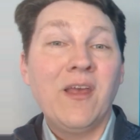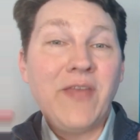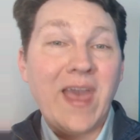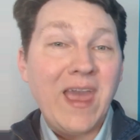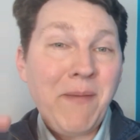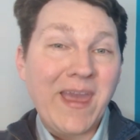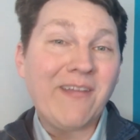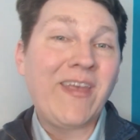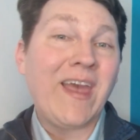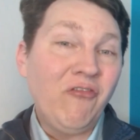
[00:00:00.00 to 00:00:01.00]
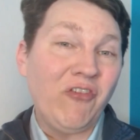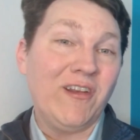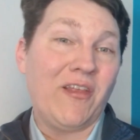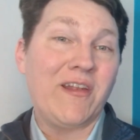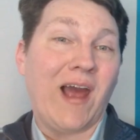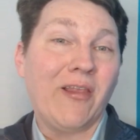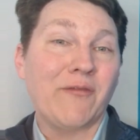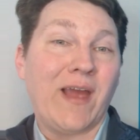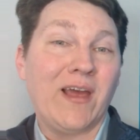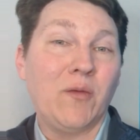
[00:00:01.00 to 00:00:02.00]
they pay attention to the dollar
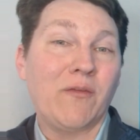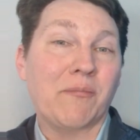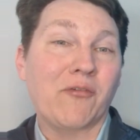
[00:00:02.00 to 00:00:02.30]
value of the